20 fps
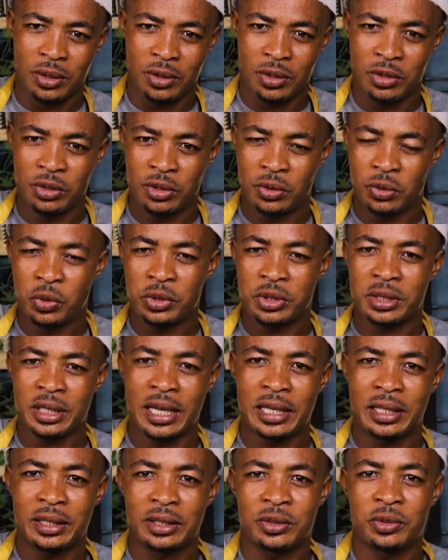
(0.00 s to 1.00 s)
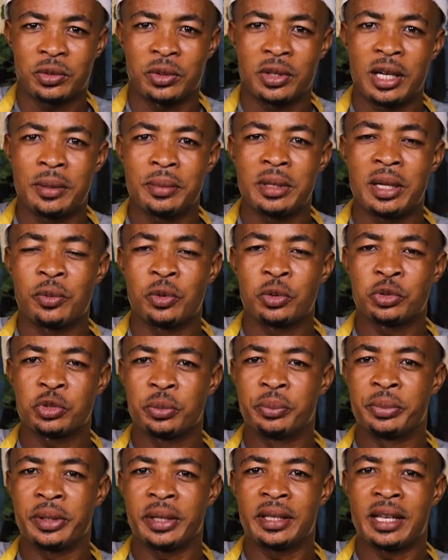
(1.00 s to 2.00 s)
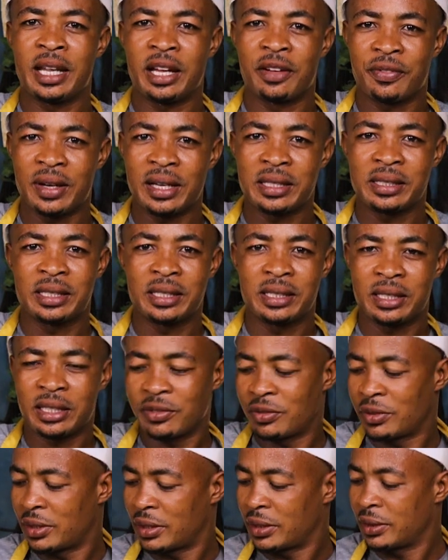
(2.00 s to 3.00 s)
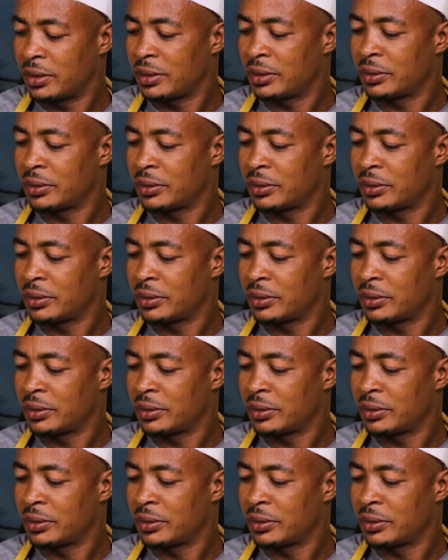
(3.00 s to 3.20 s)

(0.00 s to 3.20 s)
on the roadside to help them also break their fast this evening.